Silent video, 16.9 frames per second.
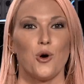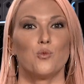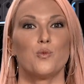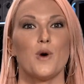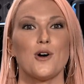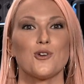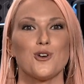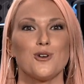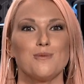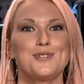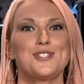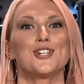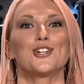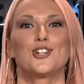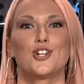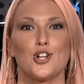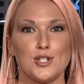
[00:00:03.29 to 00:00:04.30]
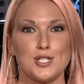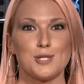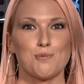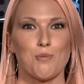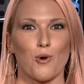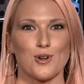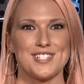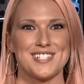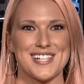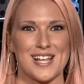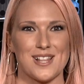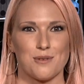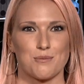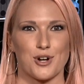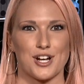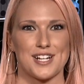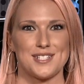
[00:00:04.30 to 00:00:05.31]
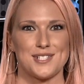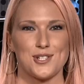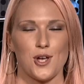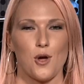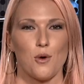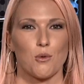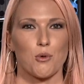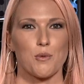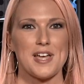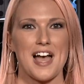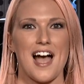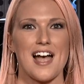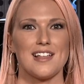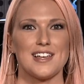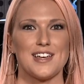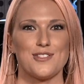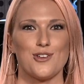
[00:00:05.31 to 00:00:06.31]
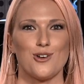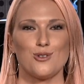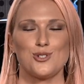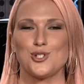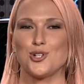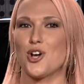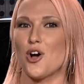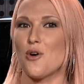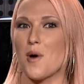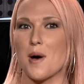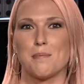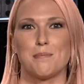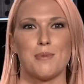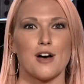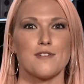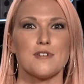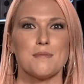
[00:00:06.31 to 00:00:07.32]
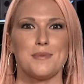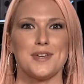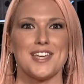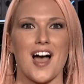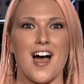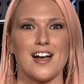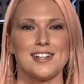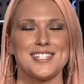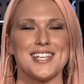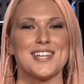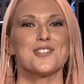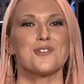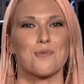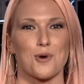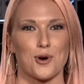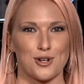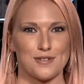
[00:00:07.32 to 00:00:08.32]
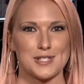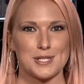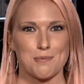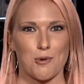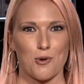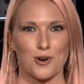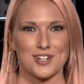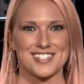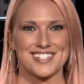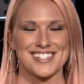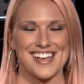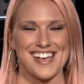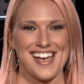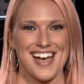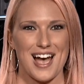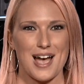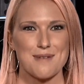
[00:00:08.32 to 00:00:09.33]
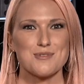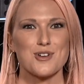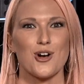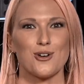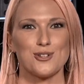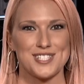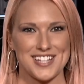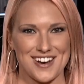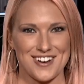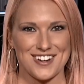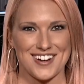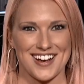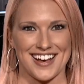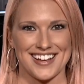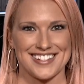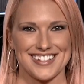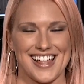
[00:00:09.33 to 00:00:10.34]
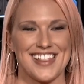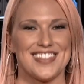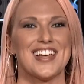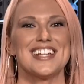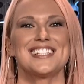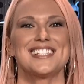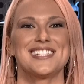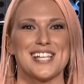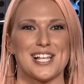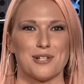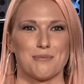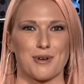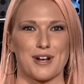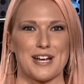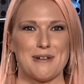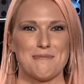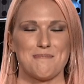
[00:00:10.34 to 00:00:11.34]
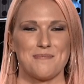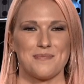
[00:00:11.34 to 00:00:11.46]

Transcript: Welcome to Good Sports Celebrates, where we highlight those who go above and beyond in the world of sports. I'm your host, Erica. Let's celebrate.